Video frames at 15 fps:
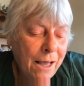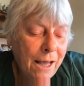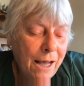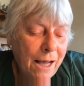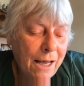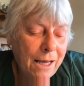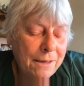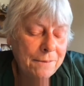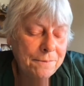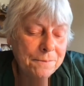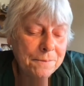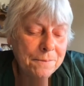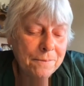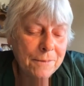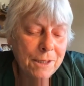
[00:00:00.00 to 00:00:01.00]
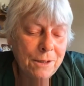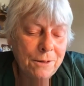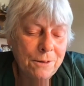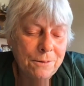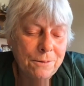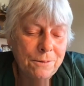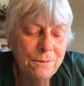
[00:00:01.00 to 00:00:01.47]
uh,
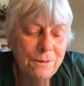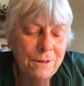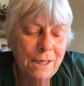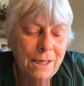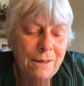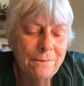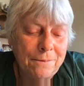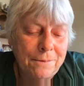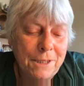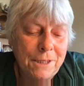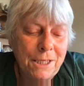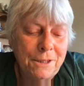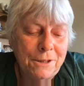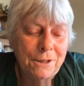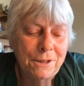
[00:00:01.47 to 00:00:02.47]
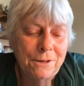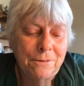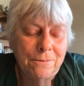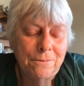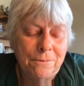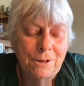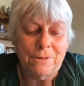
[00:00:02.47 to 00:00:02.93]
who um, need to
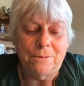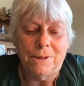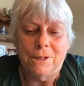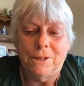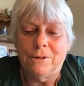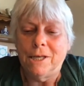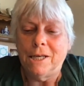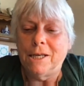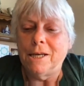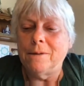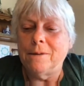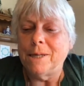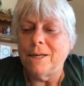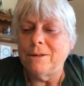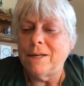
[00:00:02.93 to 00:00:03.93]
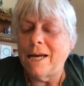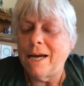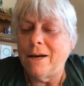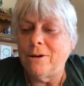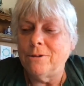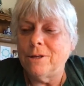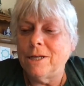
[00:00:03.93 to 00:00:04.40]
work with their thinking about
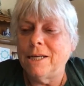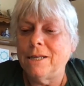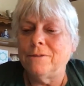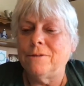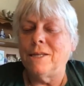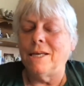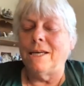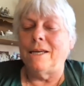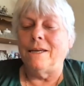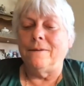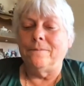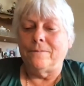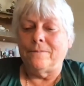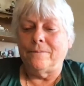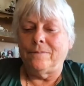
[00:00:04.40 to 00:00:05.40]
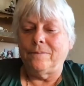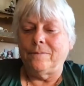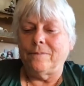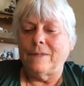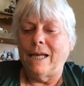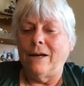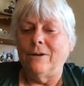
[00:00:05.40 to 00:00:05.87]
how can they
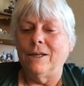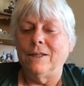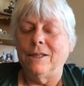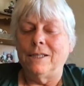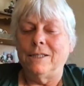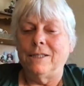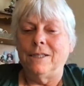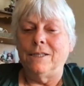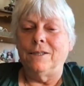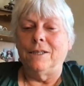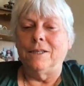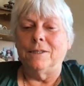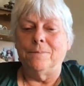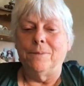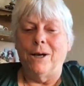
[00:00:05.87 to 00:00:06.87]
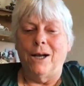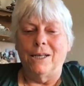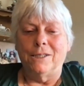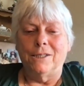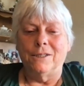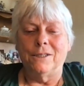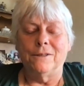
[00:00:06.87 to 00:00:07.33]
how can they see things
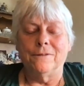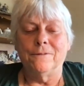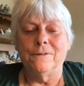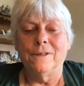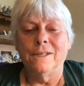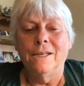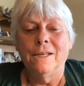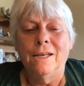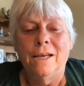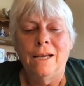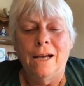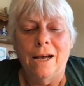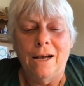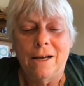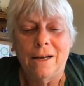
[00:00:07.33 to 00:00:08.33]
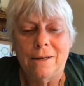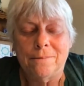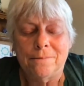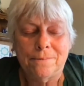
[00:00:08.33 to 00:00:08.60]
positive. Uh,